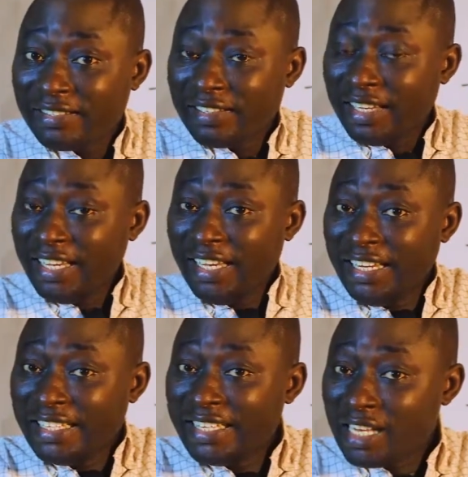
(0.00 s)
in
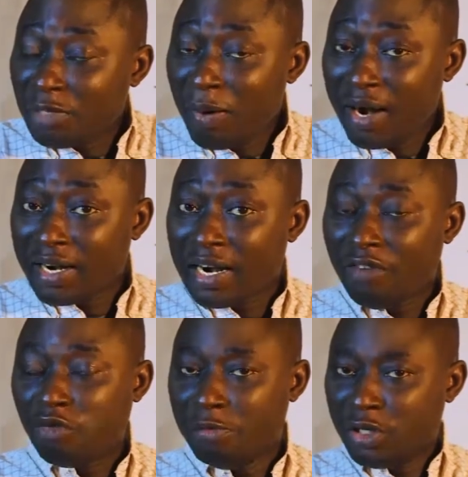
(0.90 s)
that paragraph will
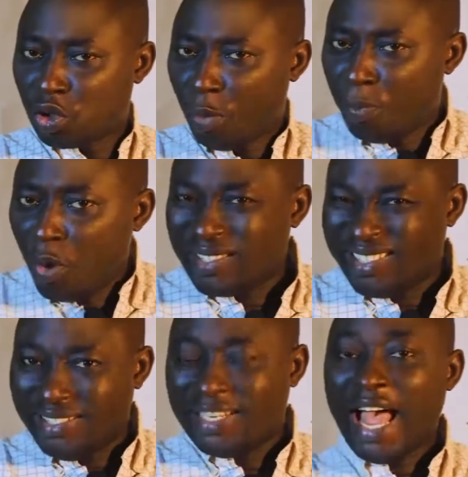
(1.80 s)
be
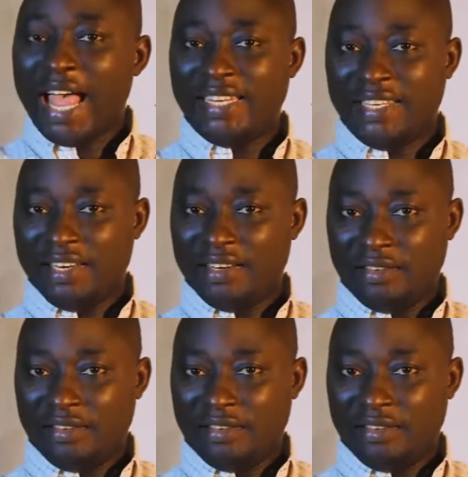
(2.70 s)
supporting idea.